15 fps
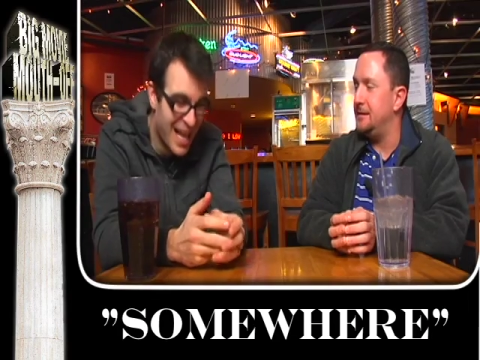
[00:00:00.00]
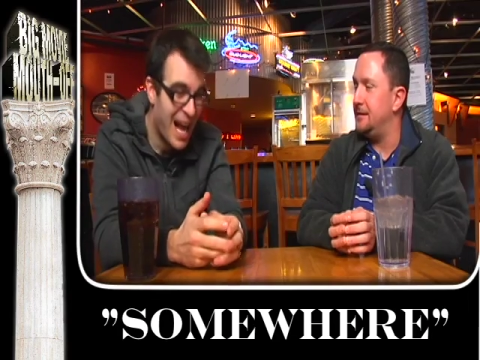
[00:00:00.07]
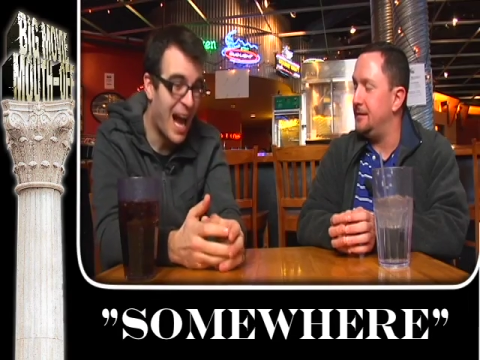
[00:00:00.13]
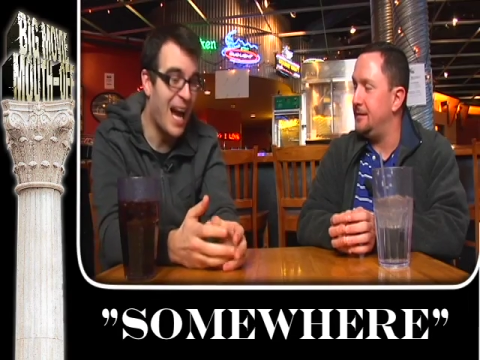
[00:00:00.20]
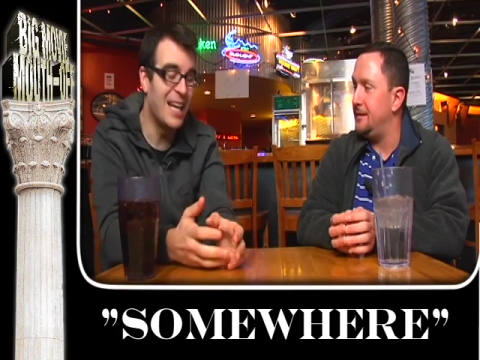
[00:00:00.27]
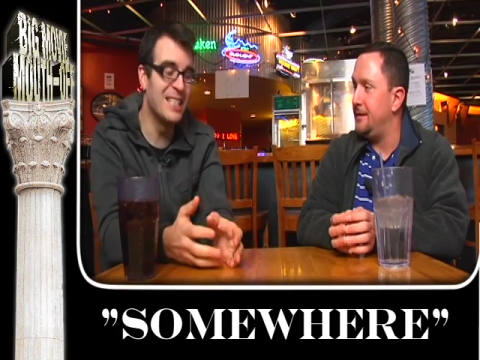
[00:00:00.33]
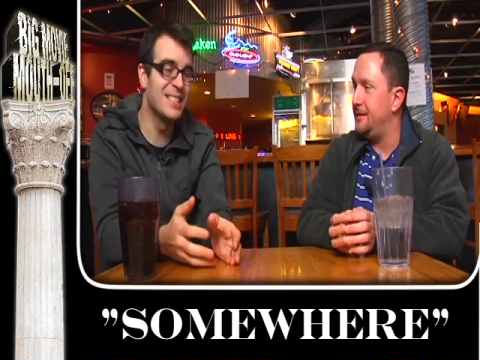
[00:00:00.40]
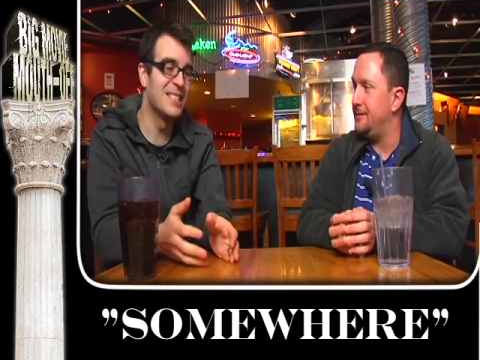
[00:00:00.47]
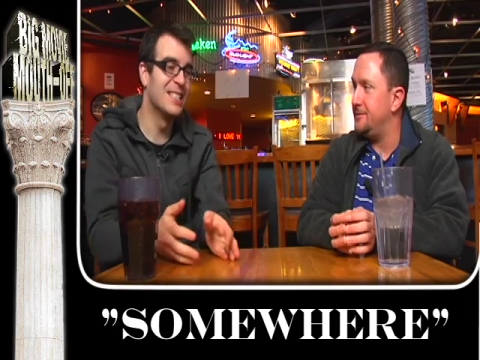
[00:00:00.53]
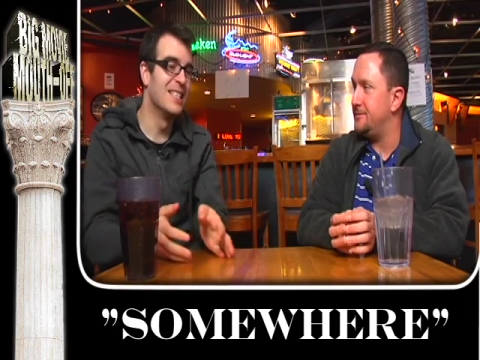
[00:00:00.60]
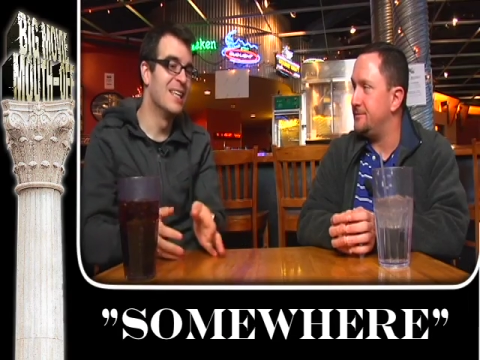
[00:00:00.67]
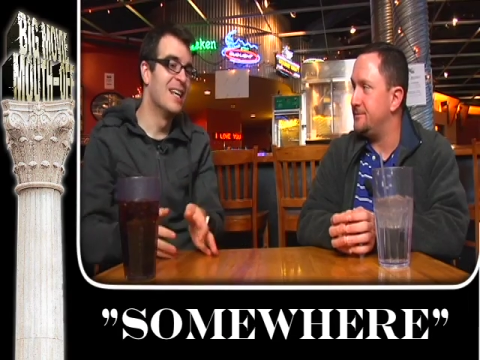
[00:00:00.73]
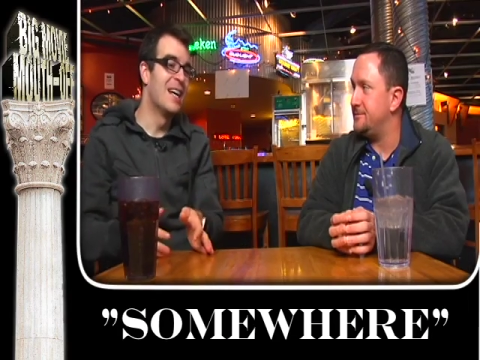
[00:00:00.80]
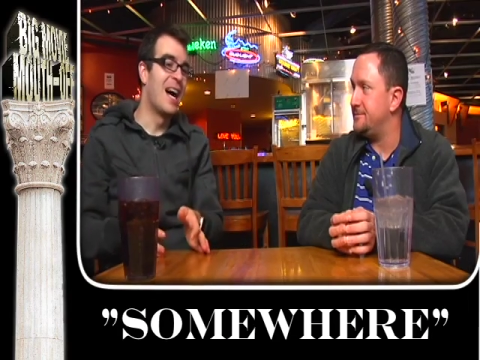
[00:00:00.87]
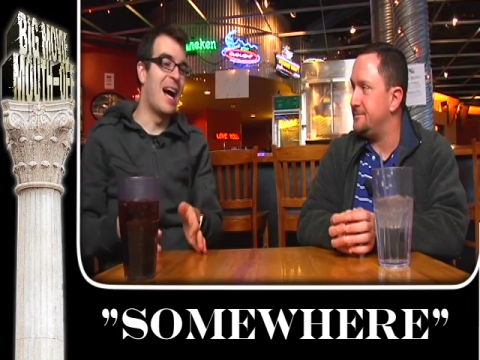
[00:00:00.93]
Speaker 1: I just,
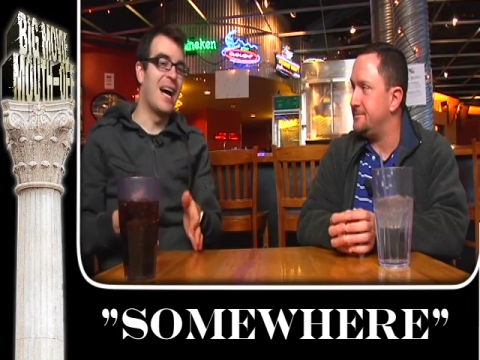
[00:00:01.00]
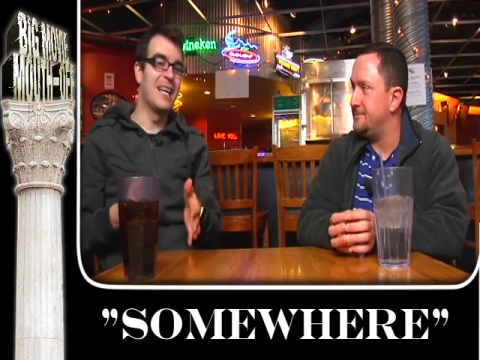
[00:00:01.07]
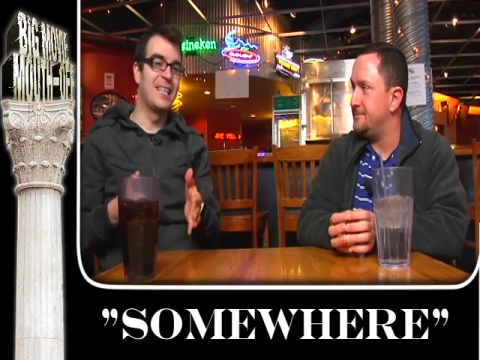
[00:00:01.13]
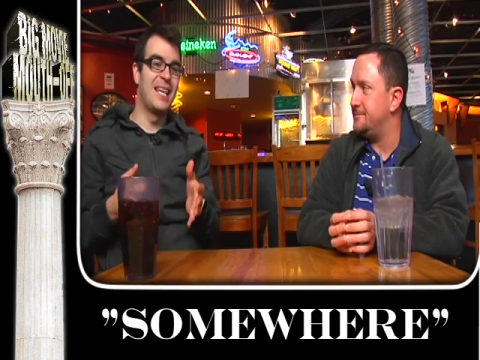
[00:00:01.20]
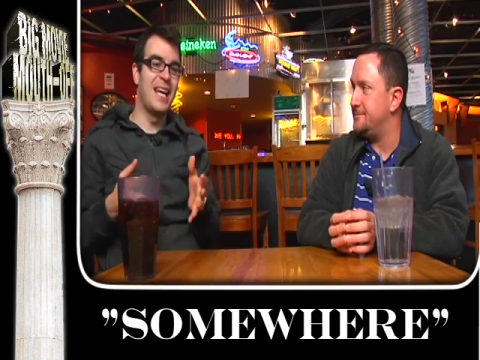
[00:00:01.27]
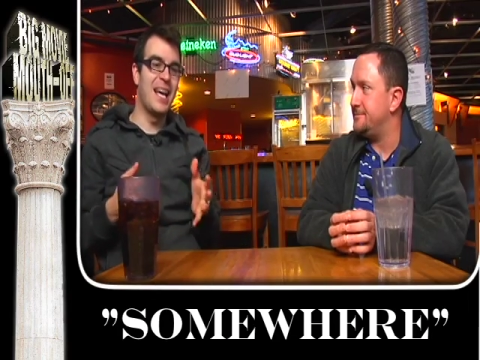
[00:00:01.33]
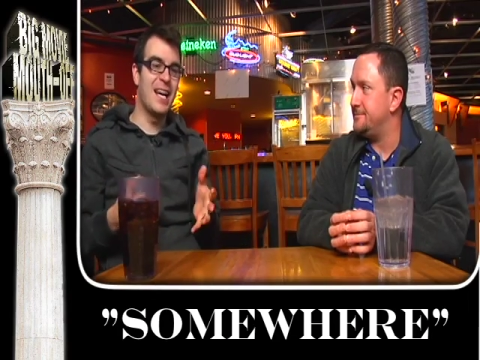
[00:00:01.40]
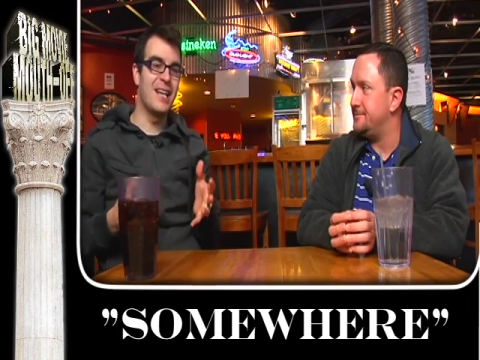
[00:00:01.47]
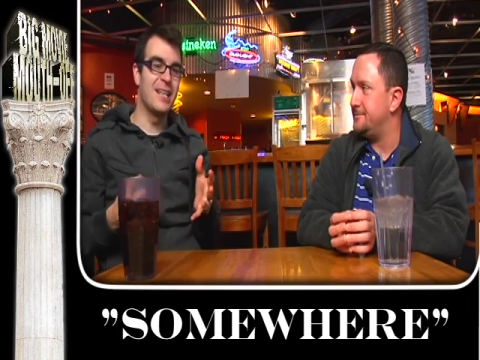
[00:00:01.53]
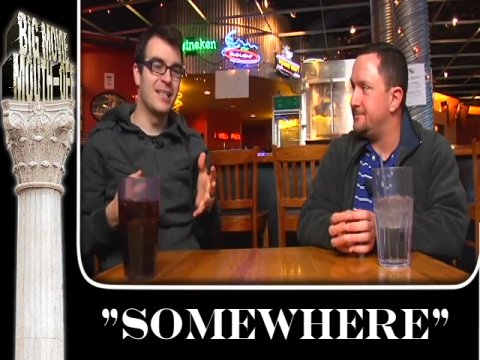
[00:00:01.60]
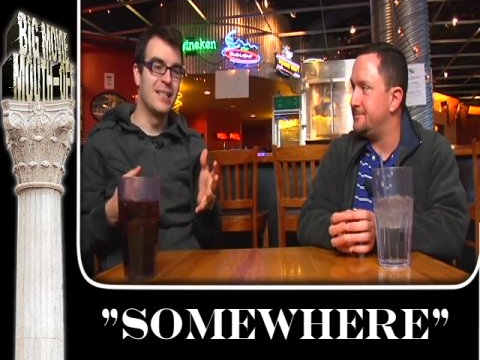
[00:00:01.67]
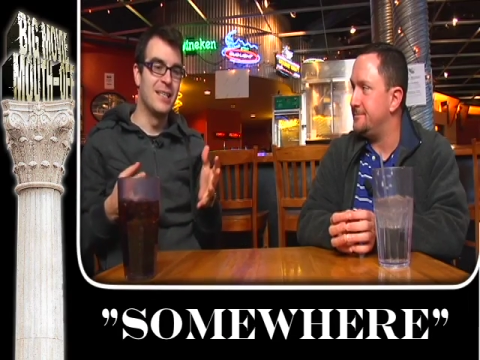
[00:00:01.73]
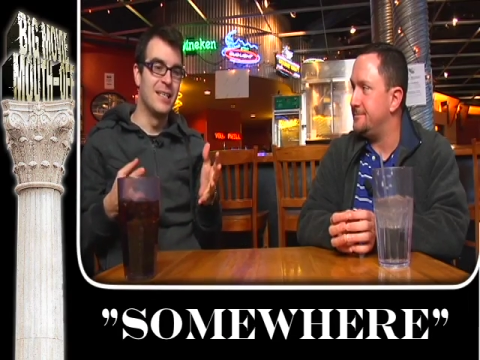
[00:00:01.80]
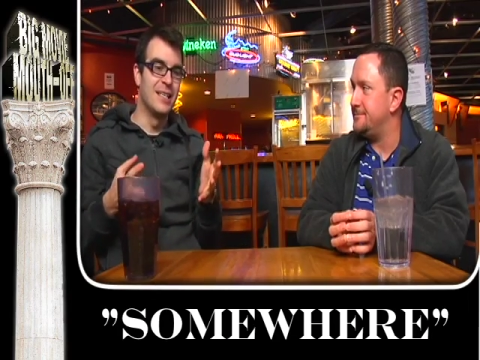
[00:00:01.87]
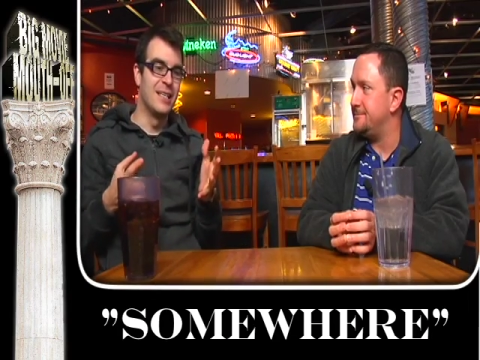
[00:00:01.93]
I can't
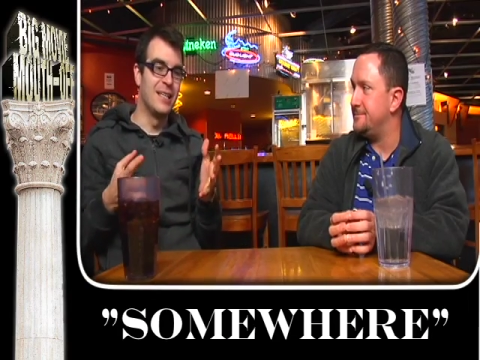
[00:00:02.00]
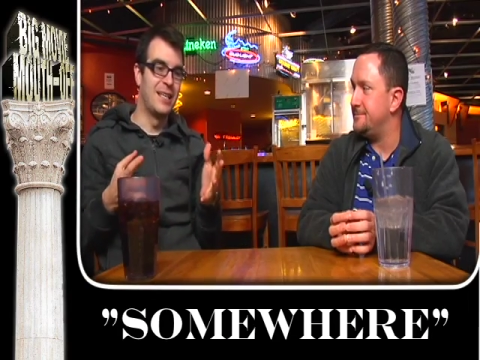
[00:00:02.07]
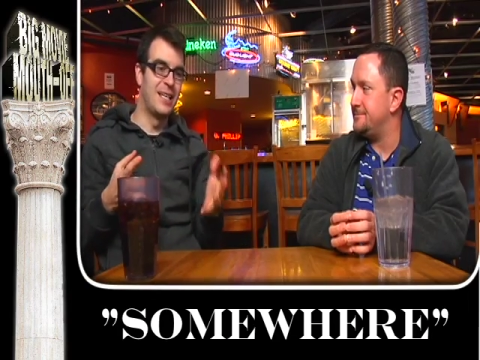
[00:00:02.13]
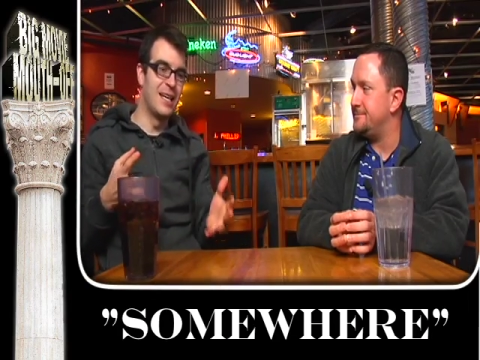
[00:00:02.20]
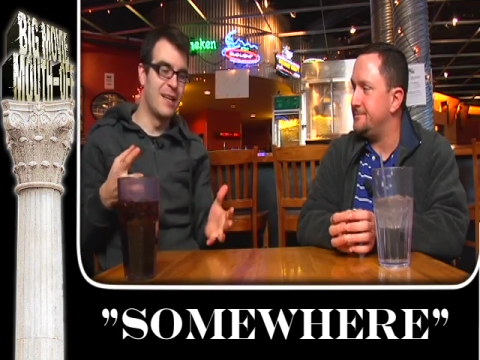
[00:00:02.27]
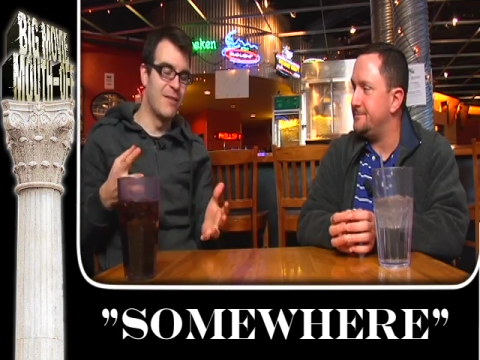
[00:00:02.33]
get